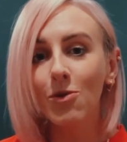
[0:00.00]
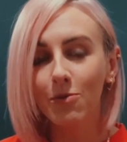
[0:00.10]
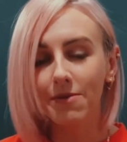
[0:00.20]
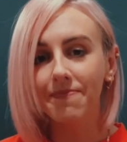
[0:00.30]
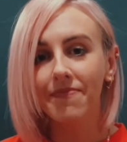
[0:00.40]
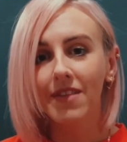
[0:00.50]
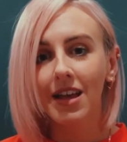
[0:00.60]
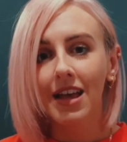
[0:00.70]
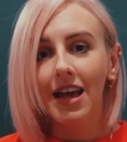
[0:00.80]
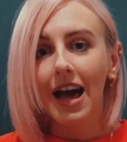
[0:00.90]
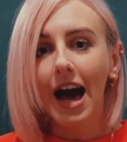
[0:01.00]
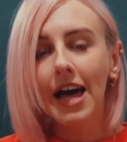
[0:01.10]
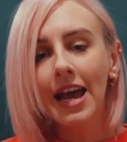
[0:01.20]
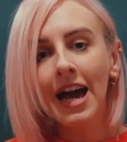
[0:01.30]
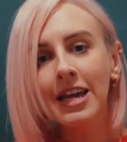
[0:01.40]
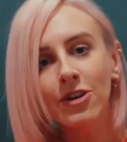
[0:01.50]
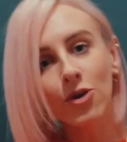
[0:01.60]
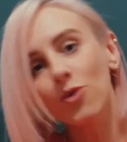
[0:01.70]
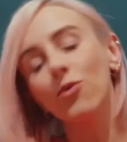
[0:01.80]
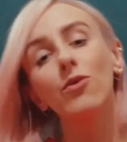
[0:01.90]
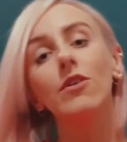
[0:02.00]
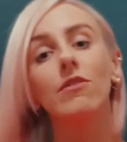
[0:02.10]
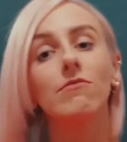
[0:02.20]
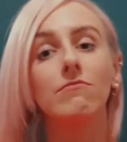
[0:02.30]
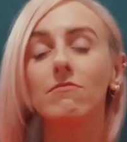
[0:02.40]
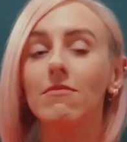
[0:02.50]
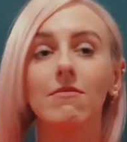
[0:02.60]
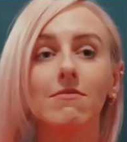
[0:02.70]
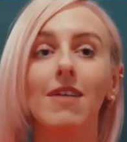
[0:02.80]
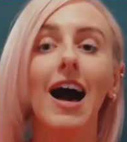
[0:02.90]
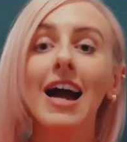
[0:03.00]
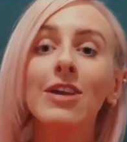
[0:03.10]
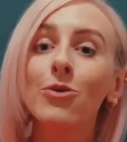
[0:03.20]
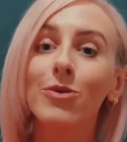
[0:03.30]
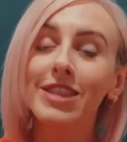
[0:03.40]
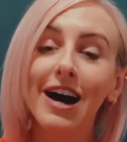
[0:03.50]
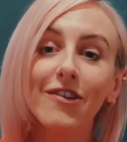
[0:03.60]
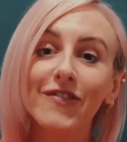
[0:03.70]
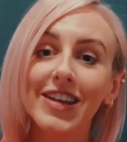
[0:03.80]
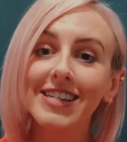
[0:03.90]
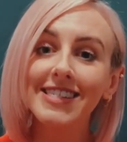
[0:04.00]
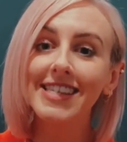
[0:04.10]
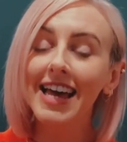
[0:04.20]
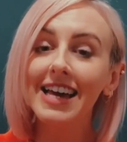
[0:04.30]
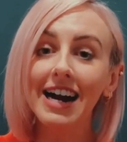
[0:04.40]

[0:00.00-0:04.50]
moment. And I know what that feels like.